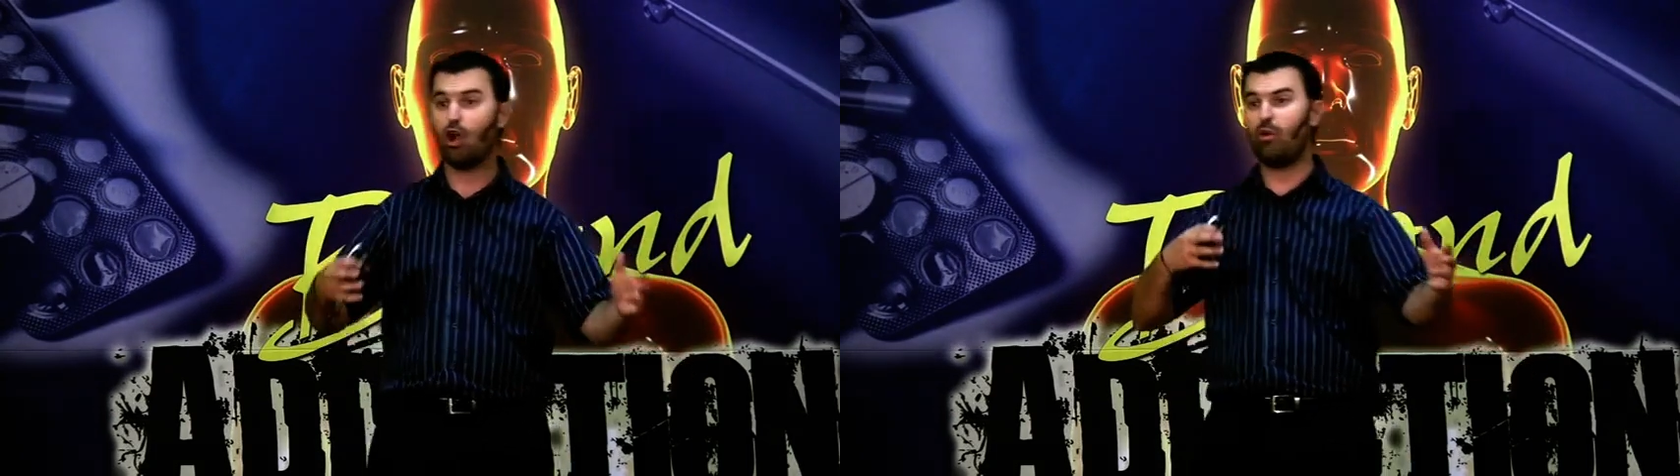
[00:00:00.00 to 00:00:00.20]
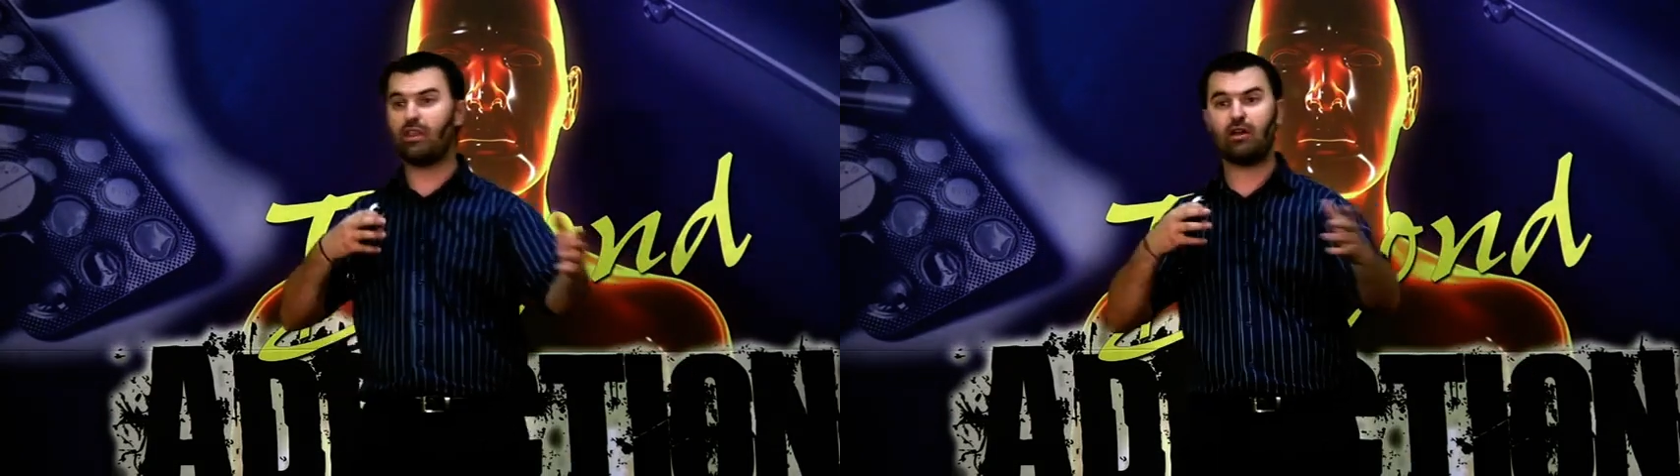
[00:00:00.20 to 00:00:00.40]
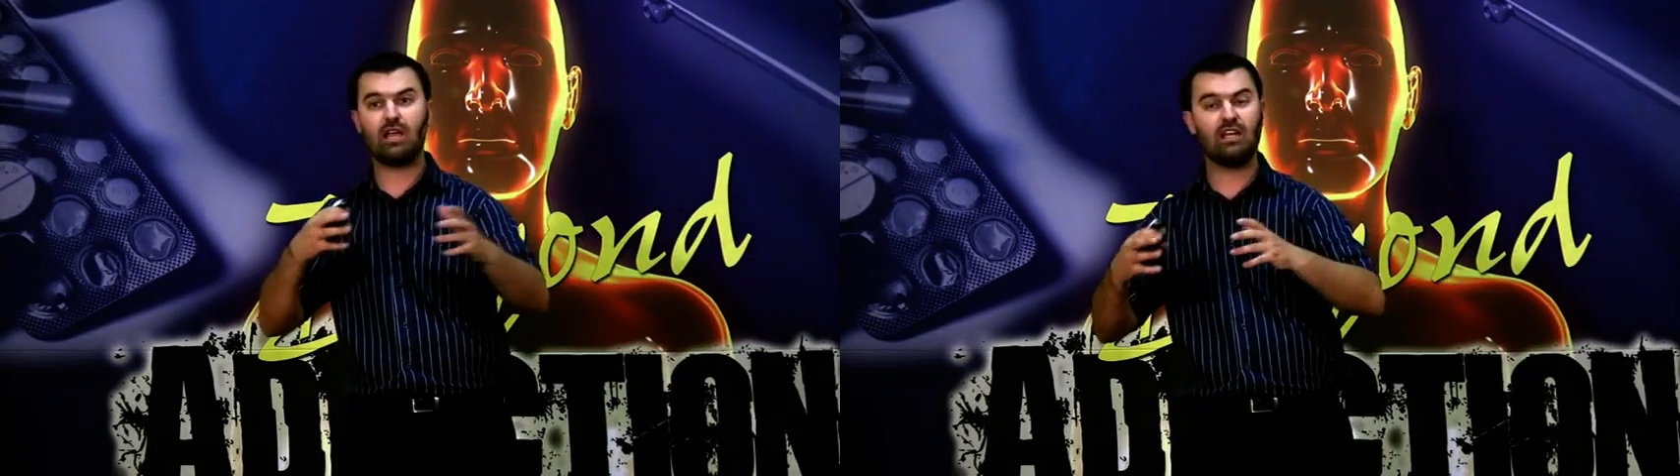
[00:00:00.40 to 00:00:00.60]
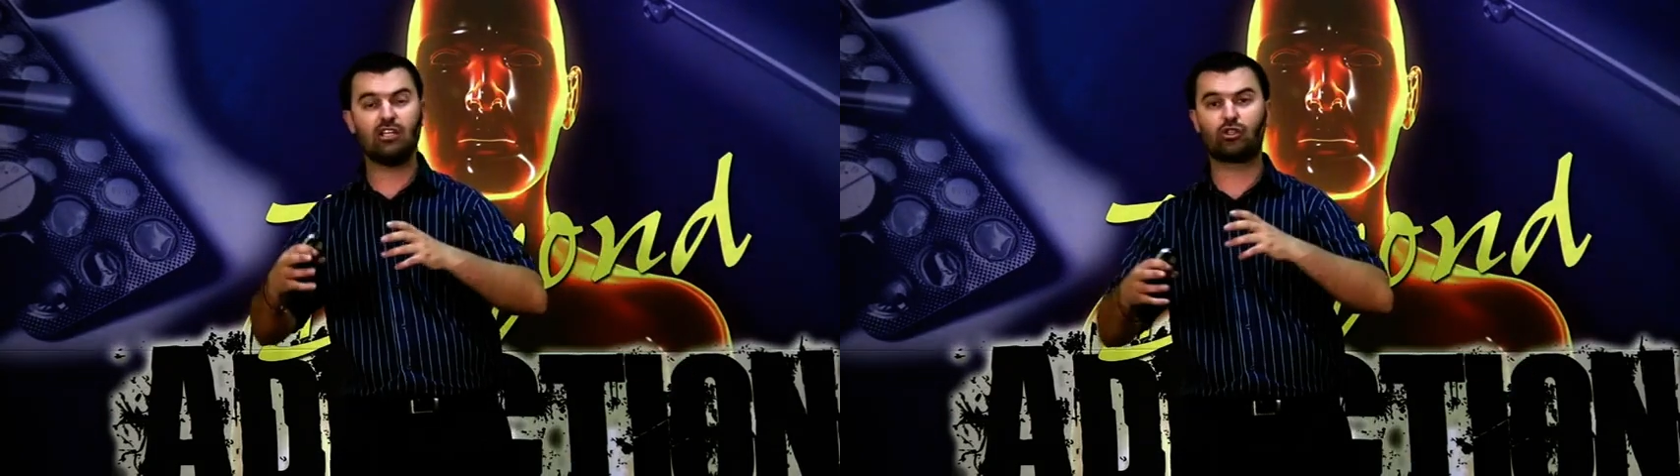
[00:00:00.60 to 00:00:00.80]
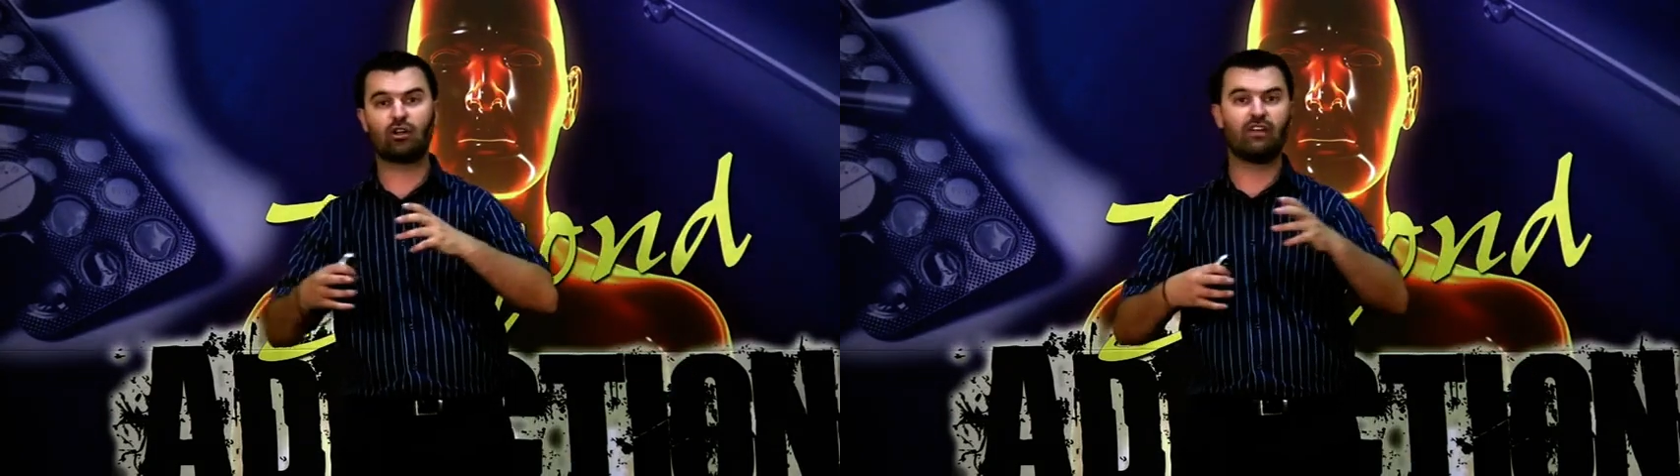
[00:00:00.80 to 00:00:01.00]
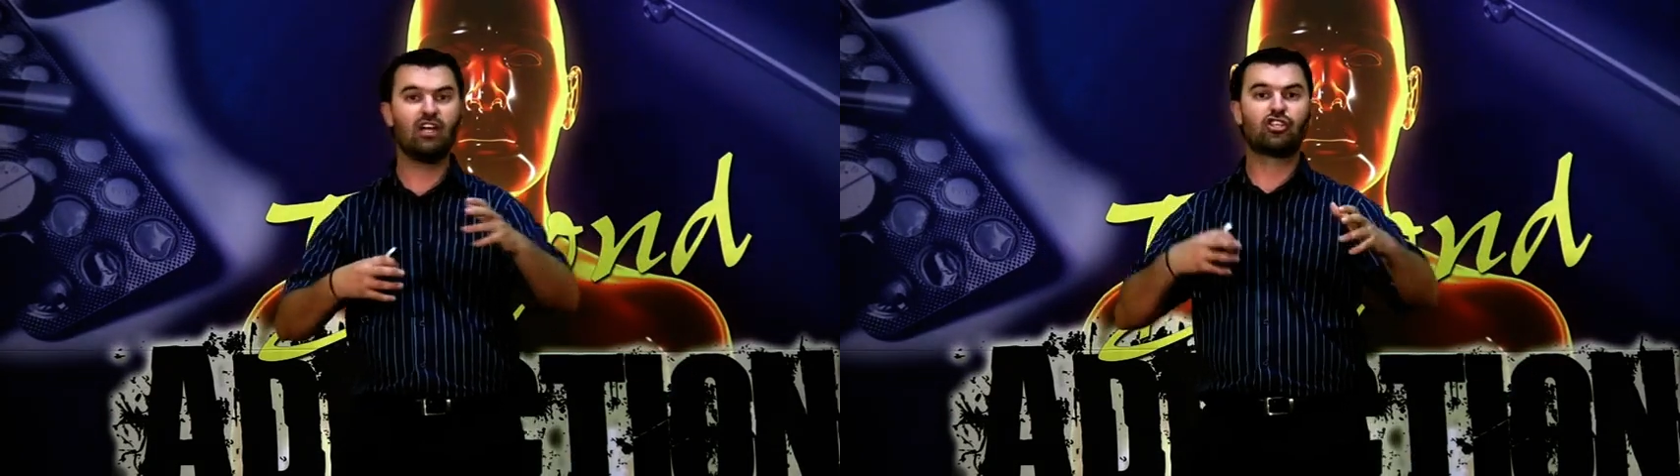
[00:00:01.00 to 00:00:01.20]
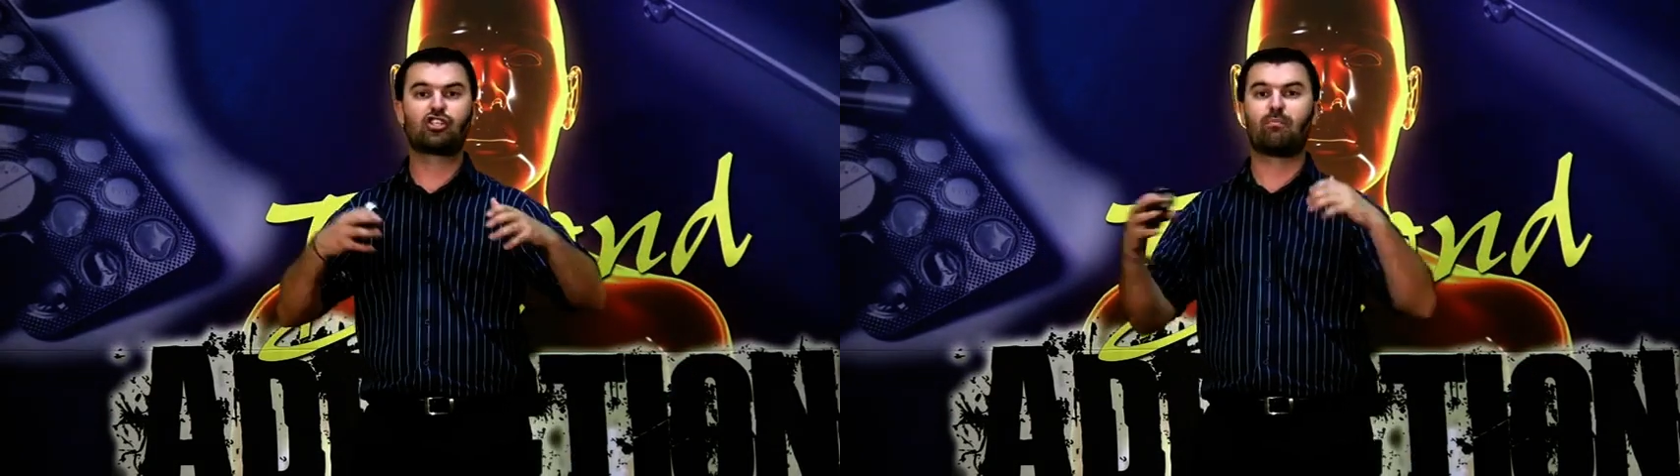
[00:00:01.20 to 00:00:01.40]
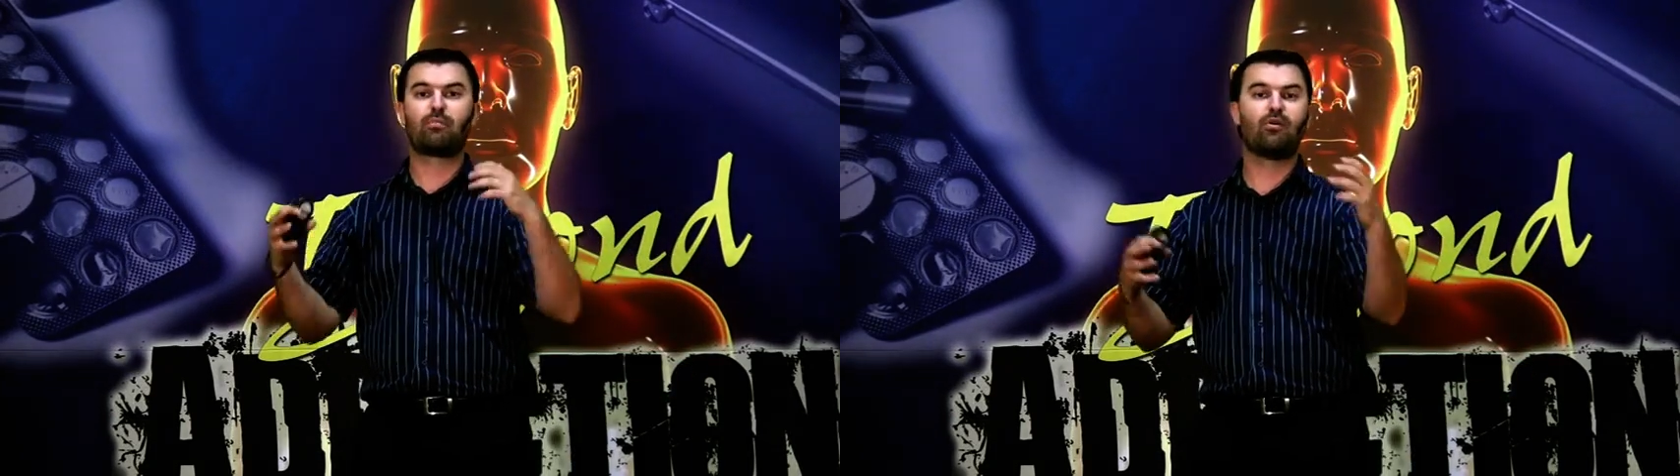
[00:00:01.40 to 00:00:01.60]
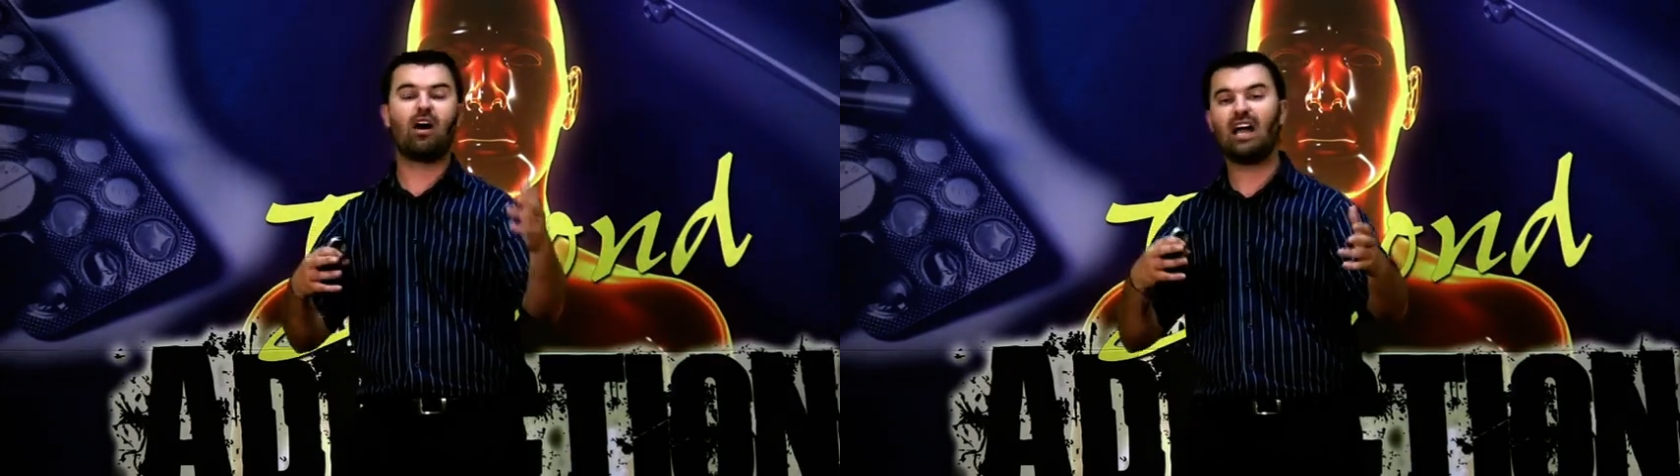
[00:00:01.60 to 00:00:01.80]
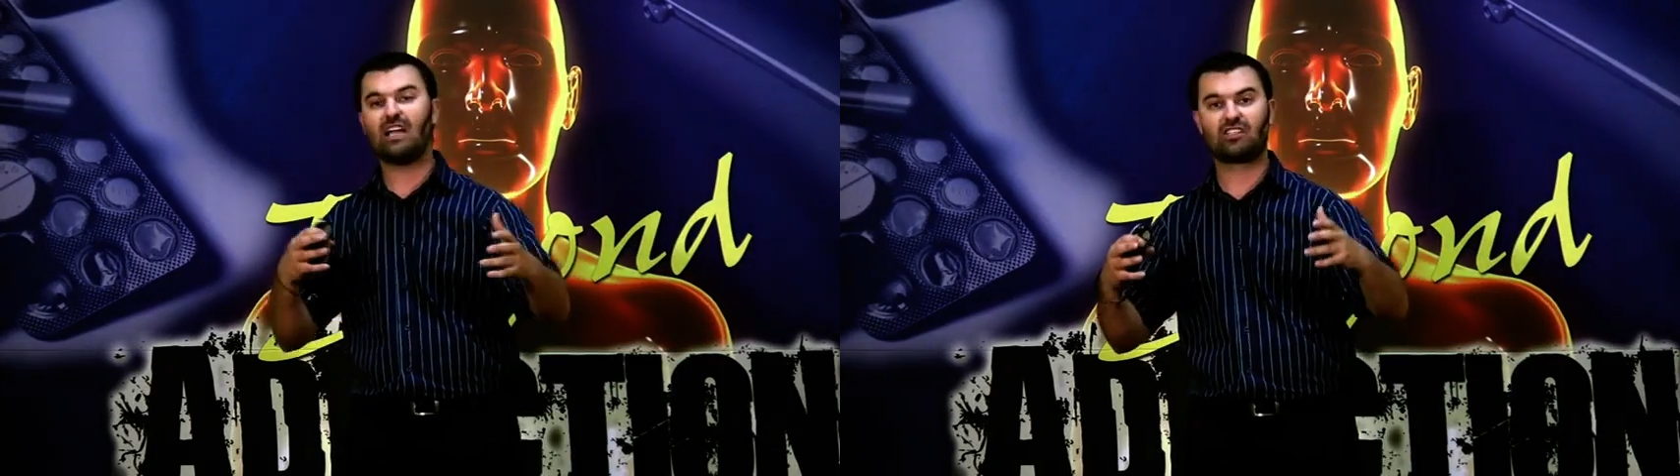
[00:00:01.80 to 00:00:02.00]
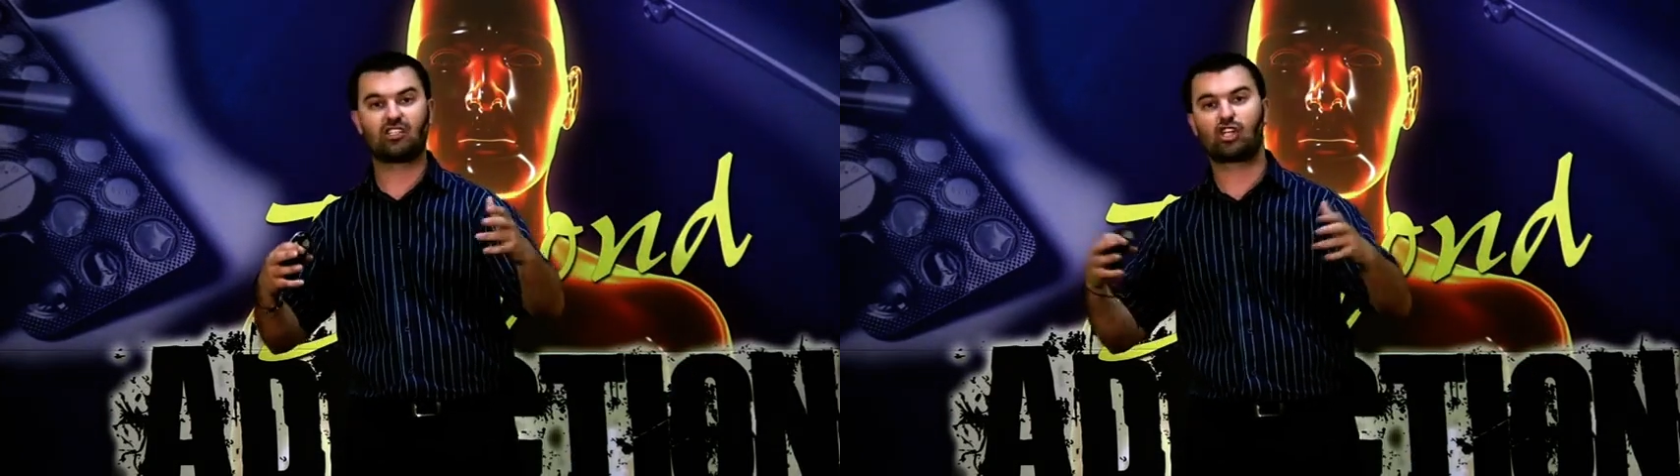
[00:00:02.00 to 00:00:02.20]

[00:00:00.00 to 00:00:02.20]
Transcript: whether any sort of surprise